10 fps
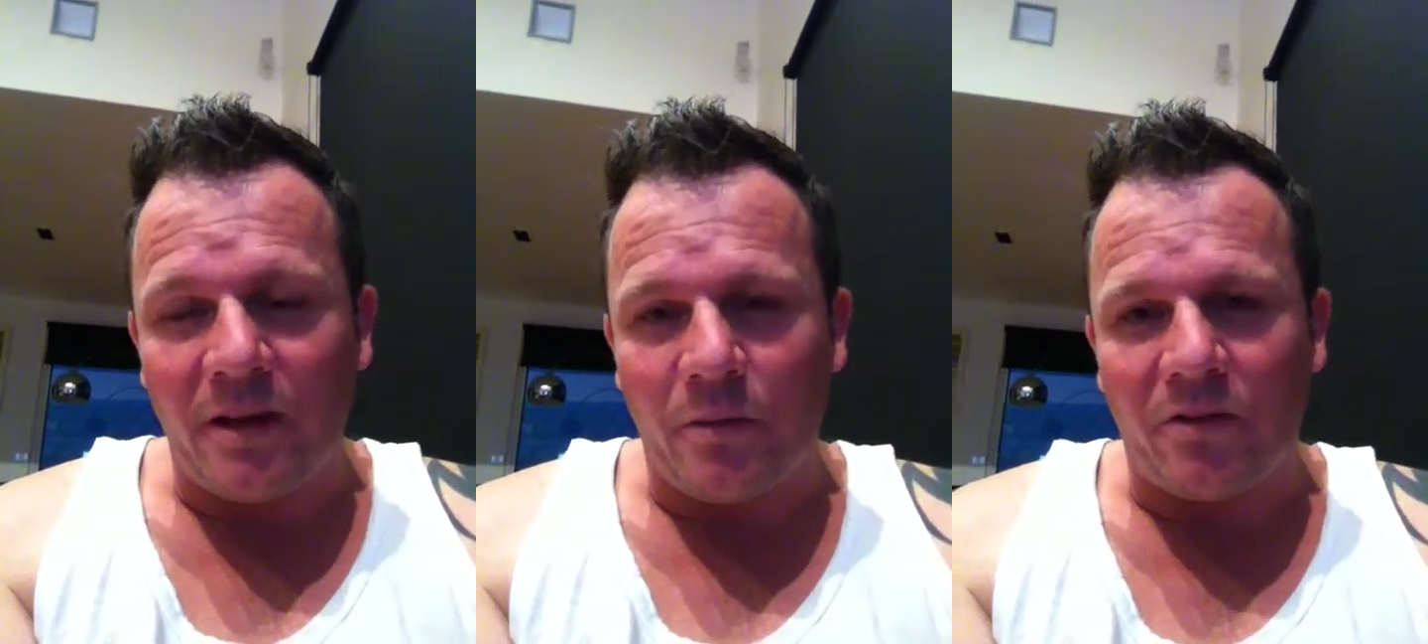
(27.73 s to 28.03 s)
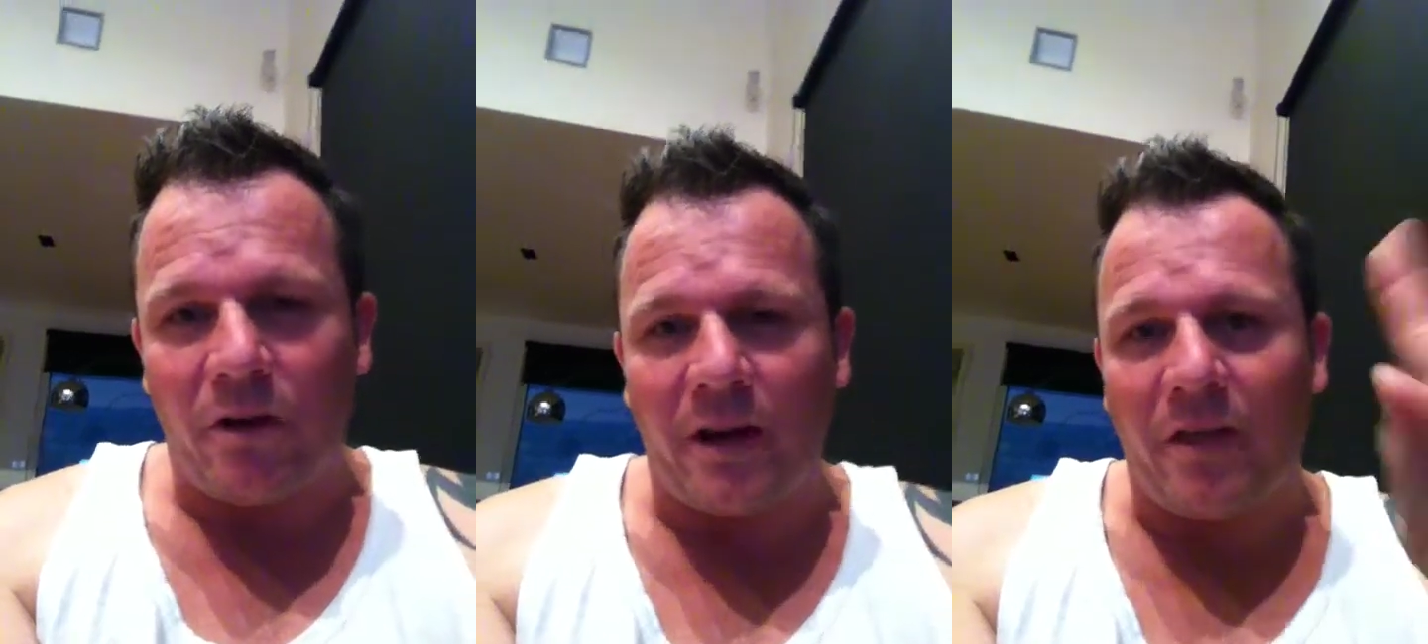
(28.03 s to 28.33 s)
He
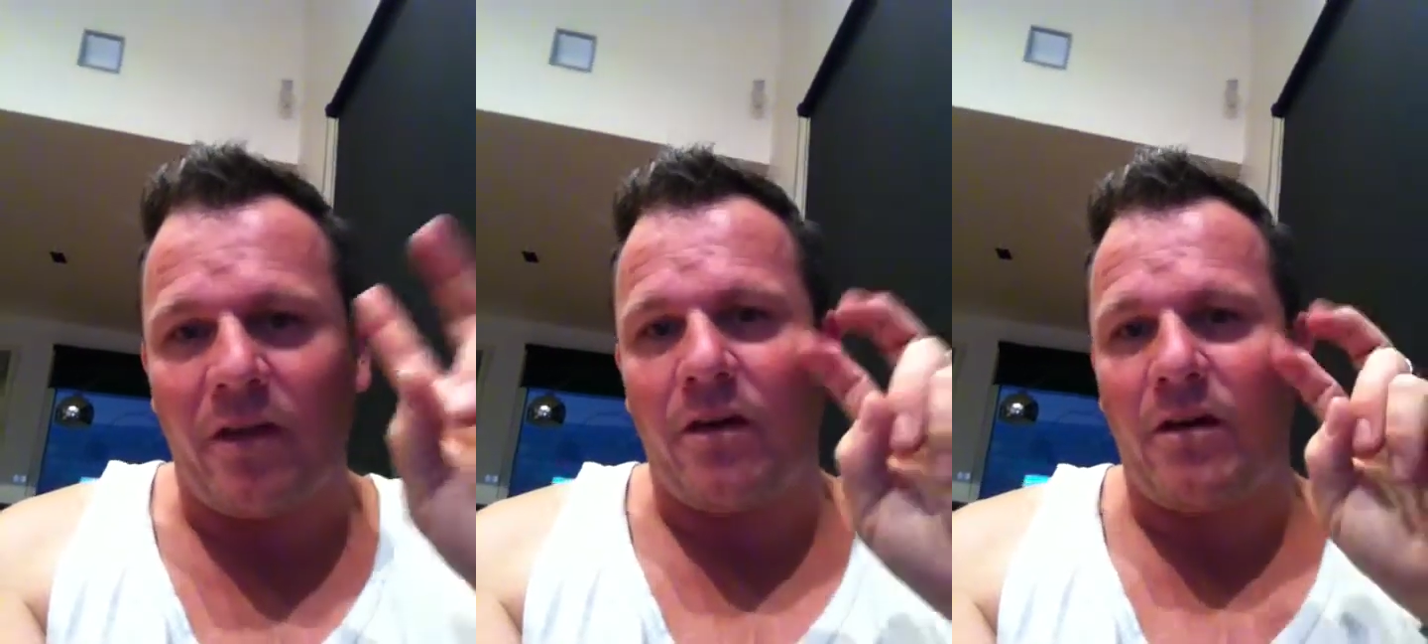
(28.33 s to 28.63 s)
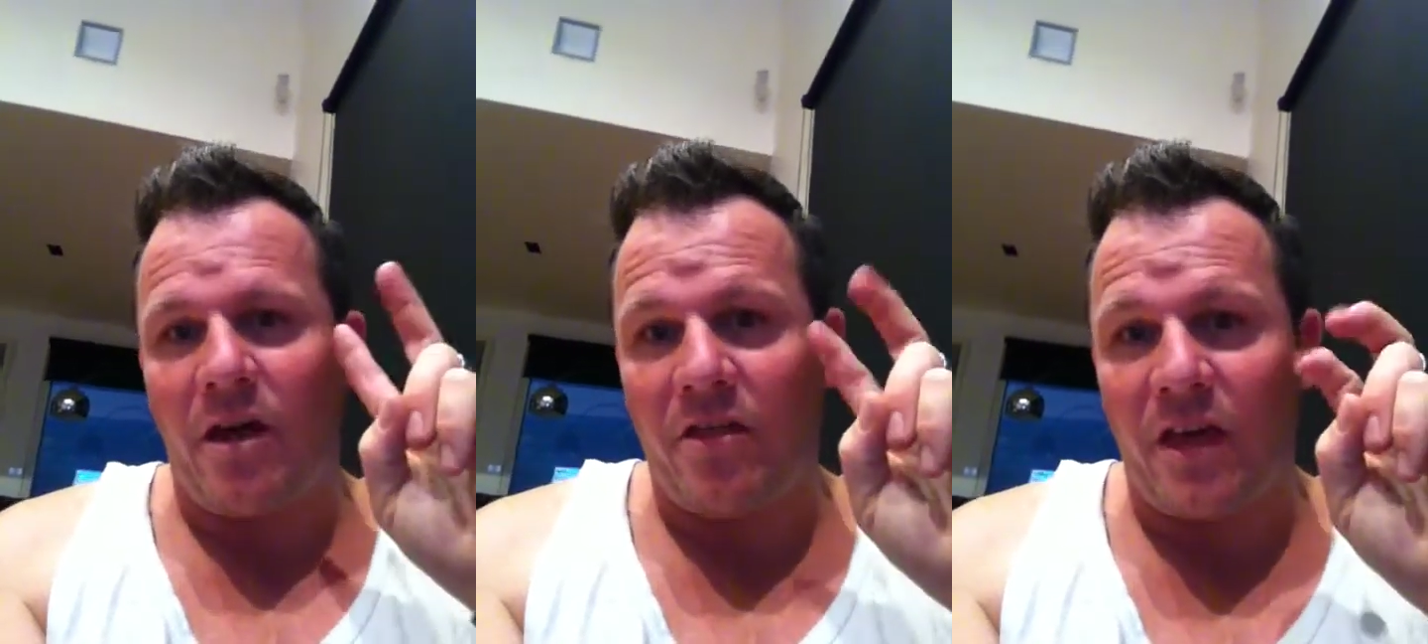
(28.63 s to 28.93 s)
was like the
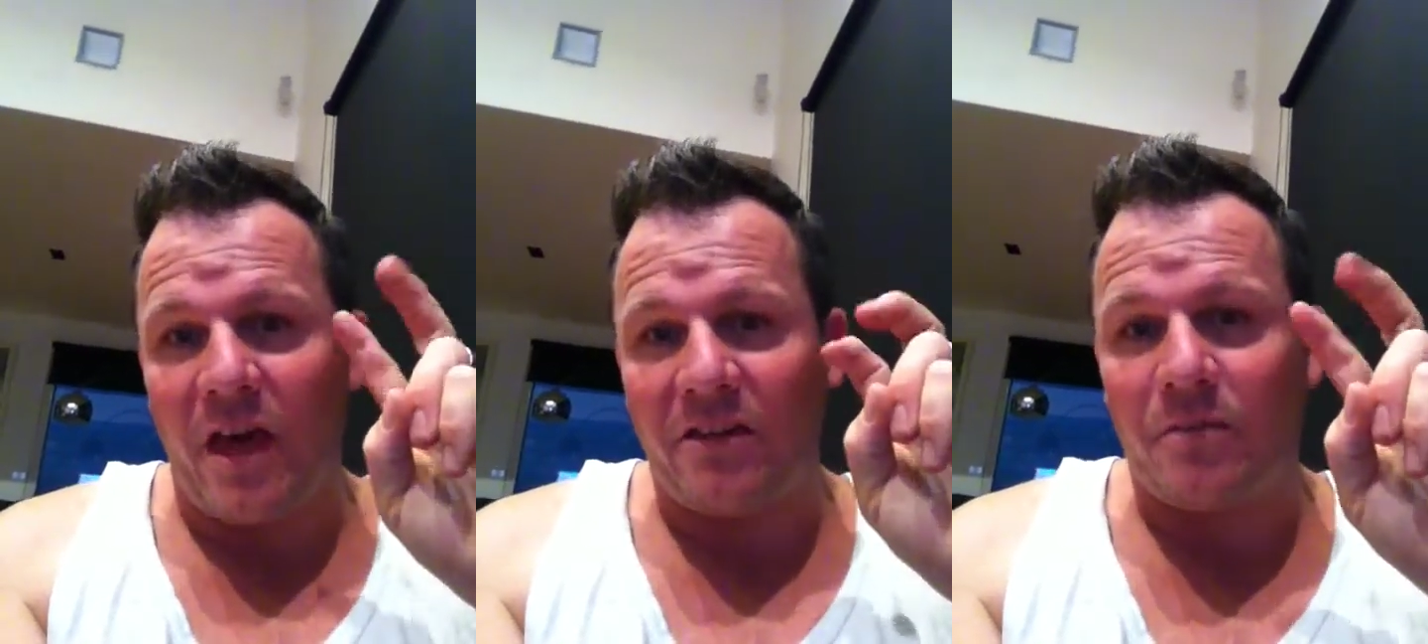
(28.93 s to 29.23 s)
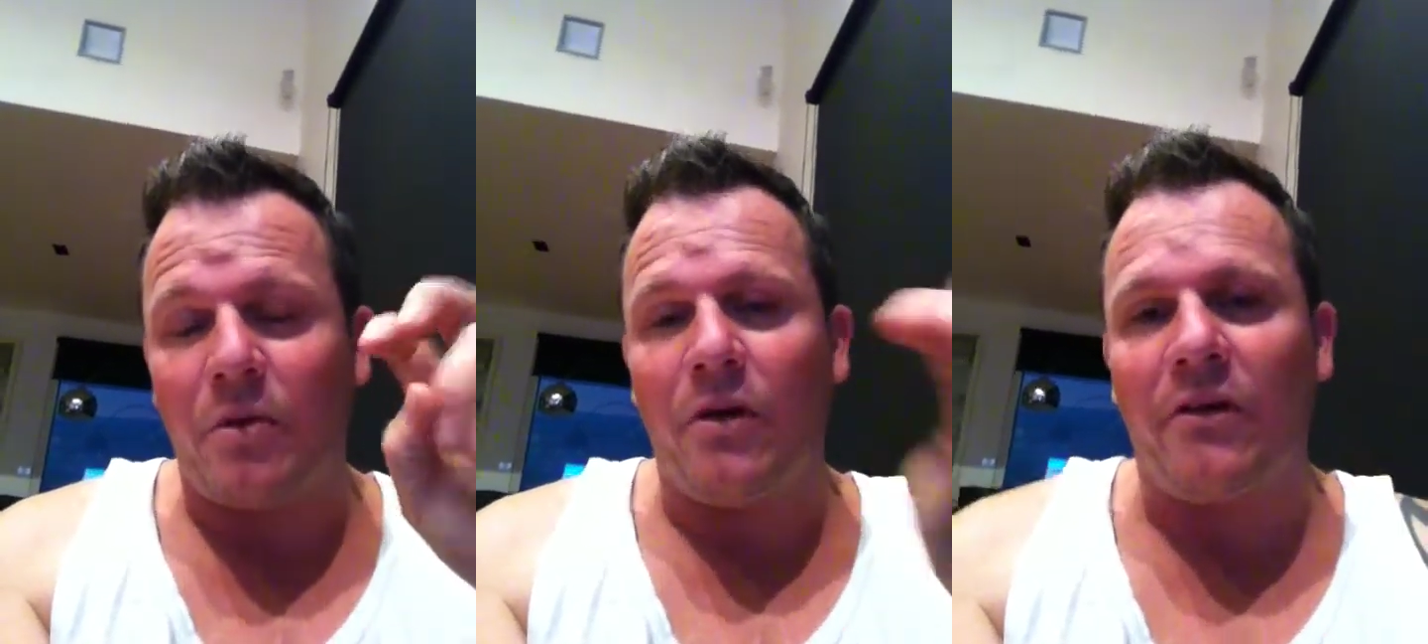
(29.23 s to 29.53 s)

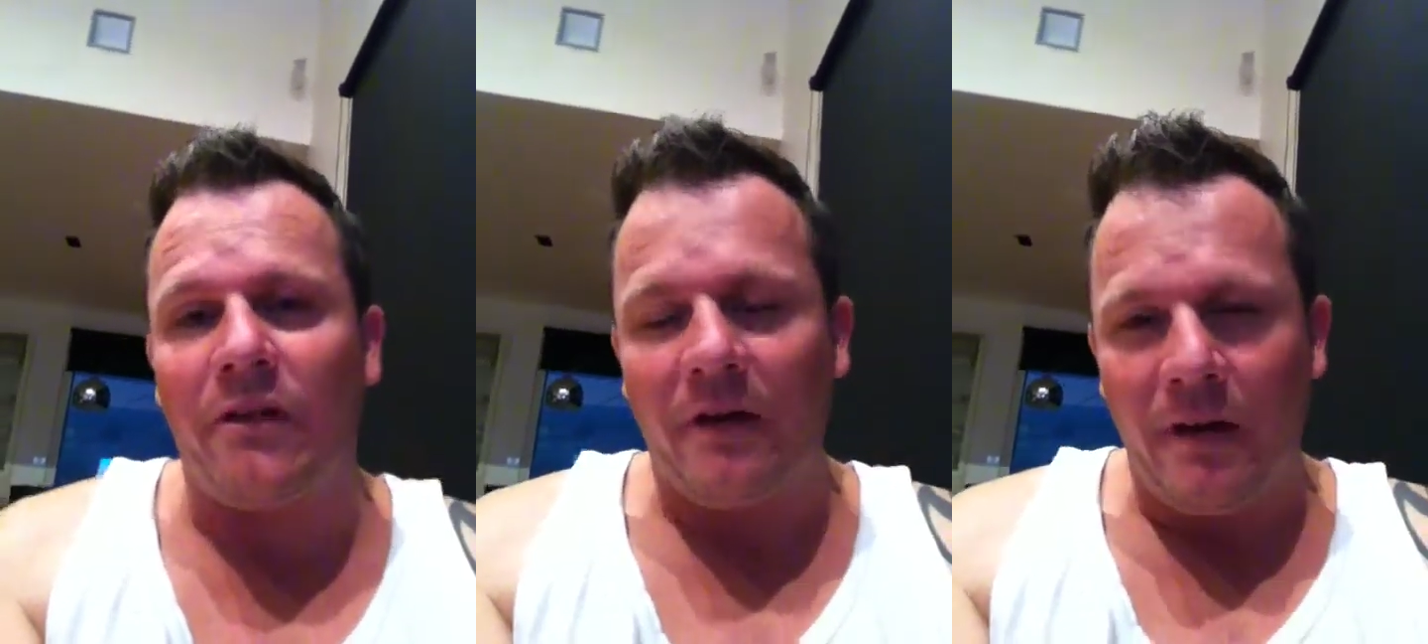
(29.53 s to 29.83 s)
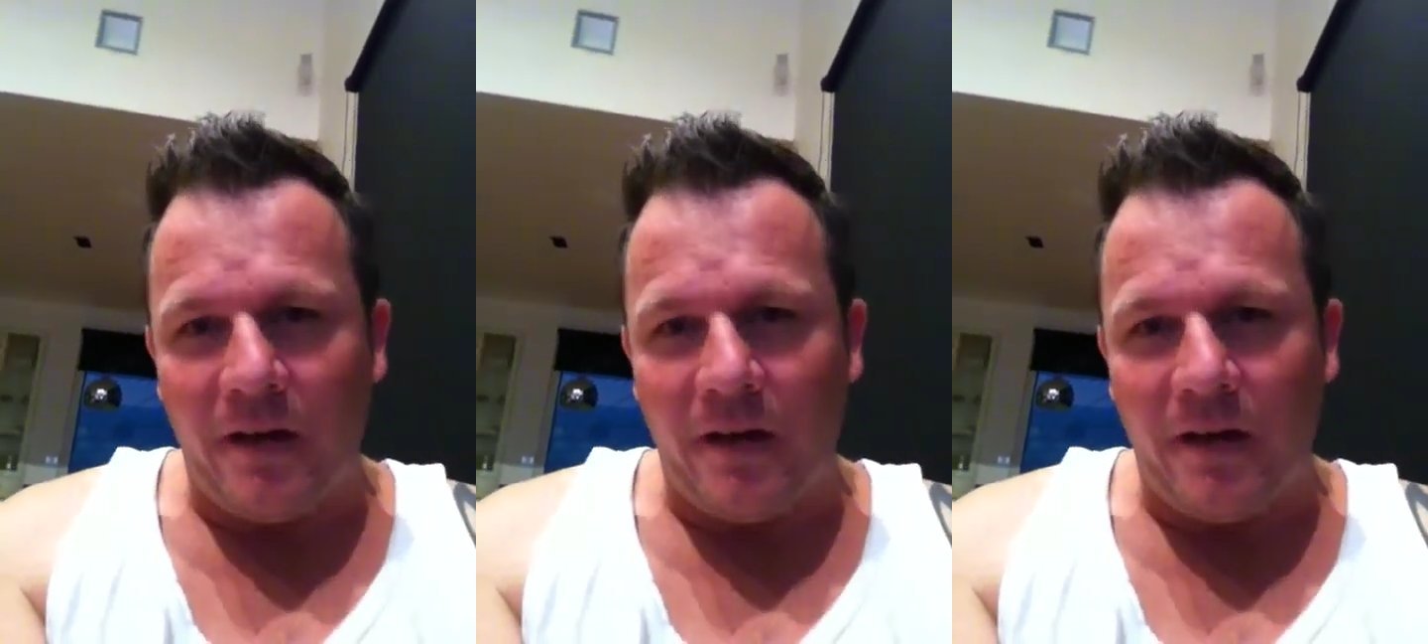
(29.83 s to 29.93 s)
expert,